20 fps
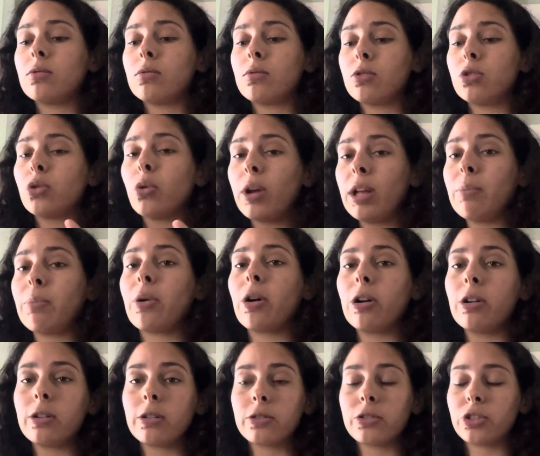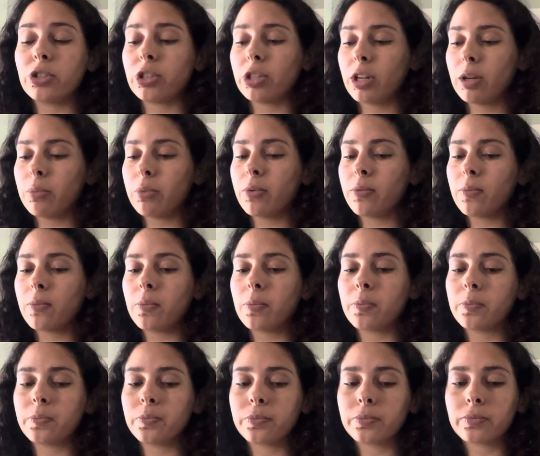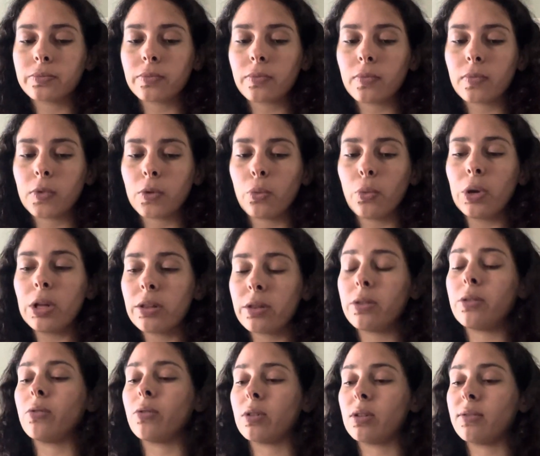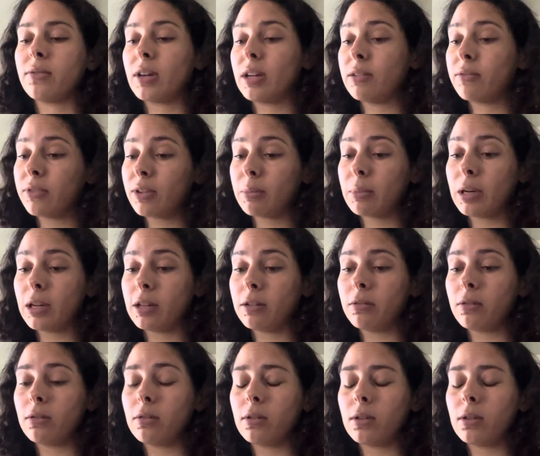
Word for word: joint partnership with your divine feminine.